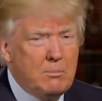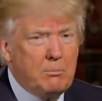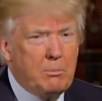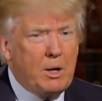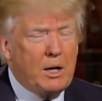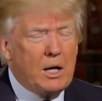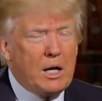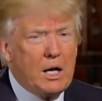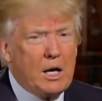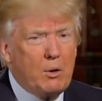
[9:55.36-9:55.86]

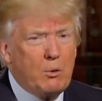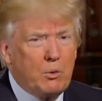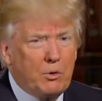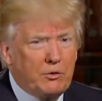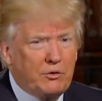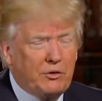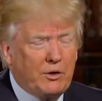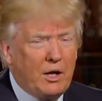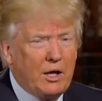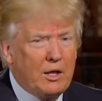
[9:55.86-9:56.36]
But I will
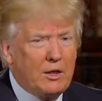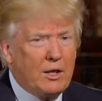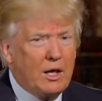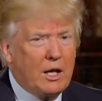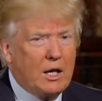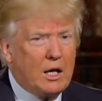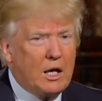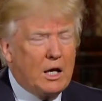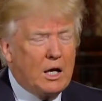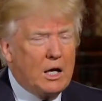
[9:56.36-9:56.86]
say
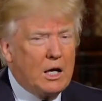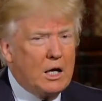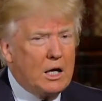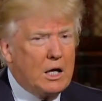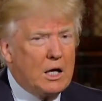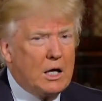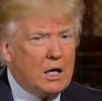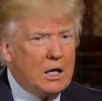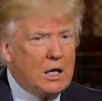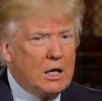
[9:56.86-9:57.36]

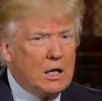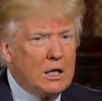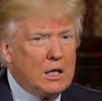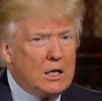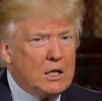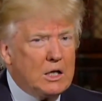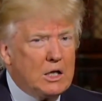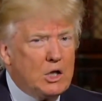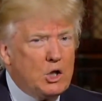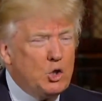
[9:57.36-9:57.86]
that
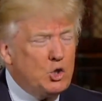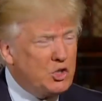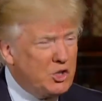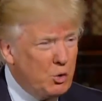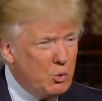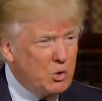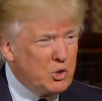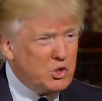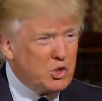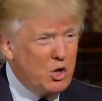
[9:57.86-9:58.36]
you
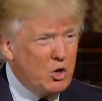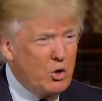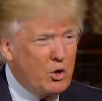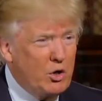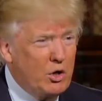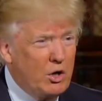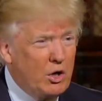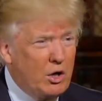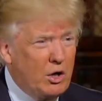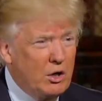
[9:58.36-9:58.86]
see what's
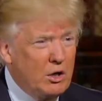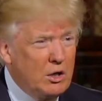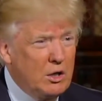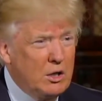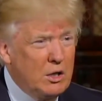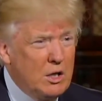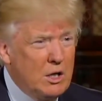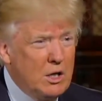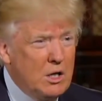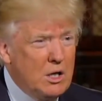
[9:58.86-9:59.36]
going on.
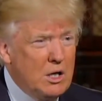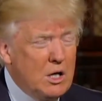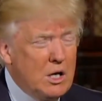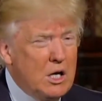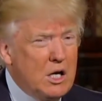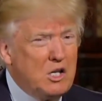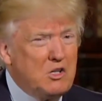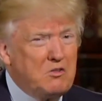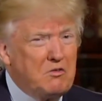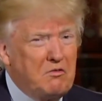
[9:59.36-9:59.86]
Mm-hmm.
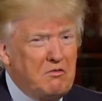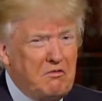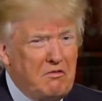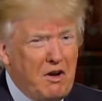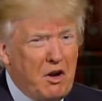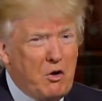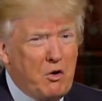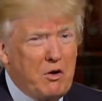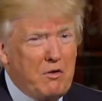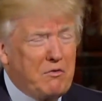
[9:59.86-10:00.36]
It's
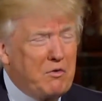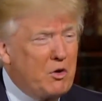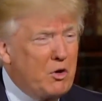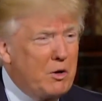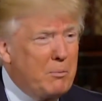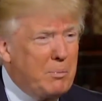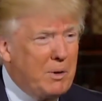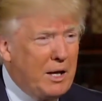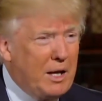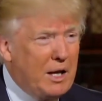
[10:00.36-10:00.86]
very,
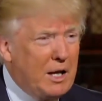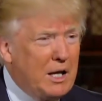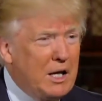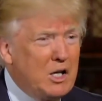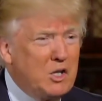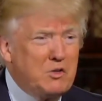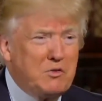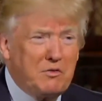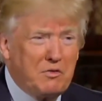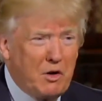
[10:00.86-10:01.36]
very bad.
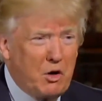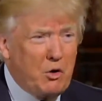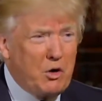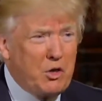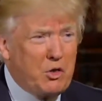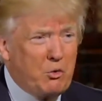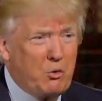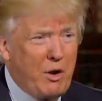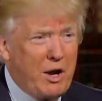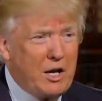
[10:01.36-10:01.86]
It's very
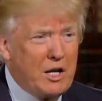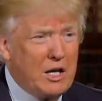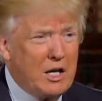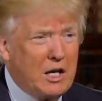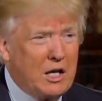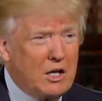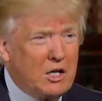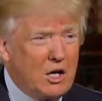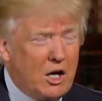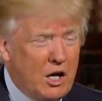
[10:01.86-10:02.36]

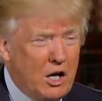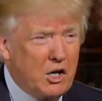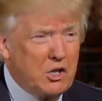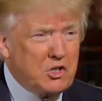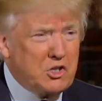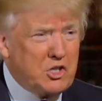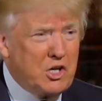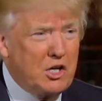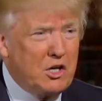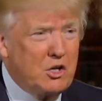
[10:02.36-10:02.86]
threatening to
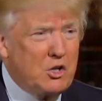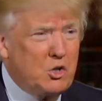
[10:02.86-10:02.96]
us and